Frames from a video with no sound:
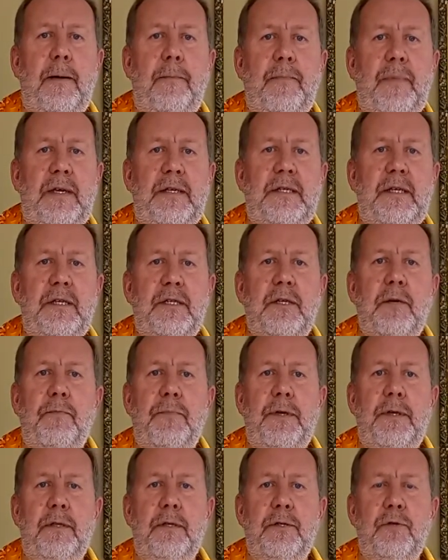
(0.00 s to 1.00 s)
It is
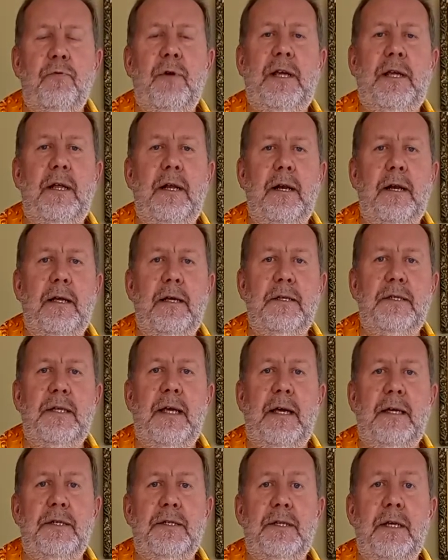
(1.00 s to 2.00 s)
something that's regularly
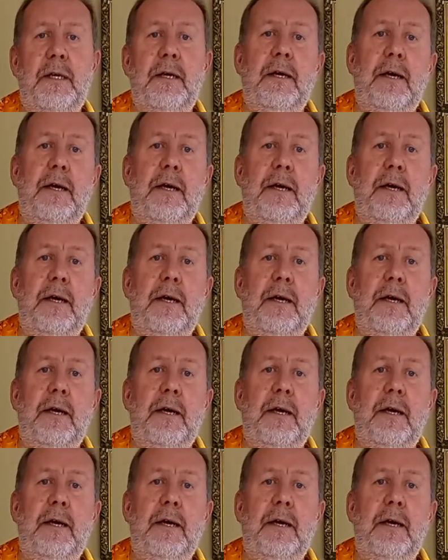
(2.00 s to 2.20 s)
assessed,